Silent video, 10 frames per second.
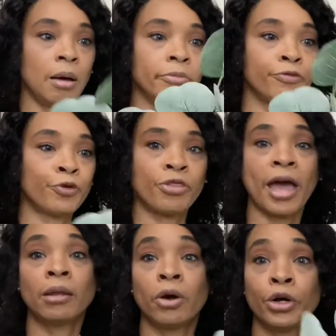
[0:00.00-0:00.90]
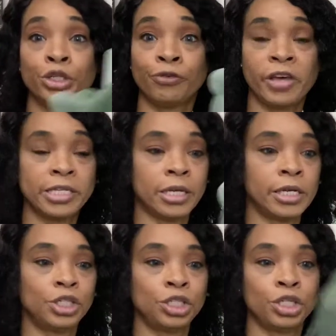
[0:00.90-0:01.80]
for that larger vase that I
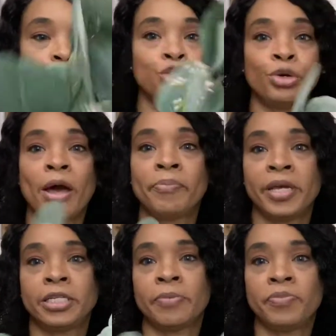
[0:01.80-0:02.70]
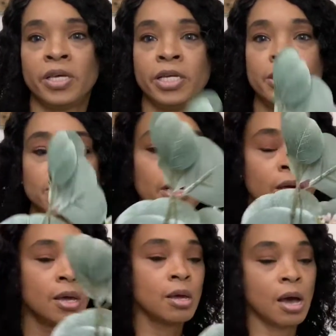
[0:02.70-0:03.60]
just showed you, I picked up these
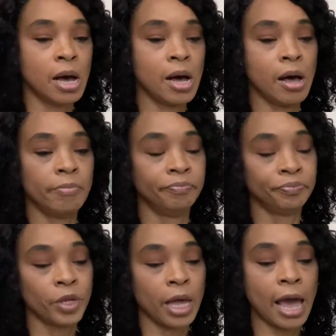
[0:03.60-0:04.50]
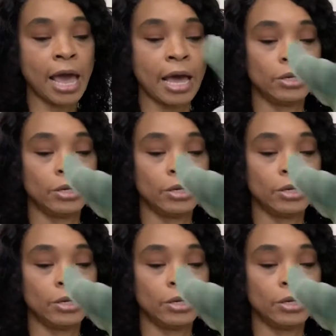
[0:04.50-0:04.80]
at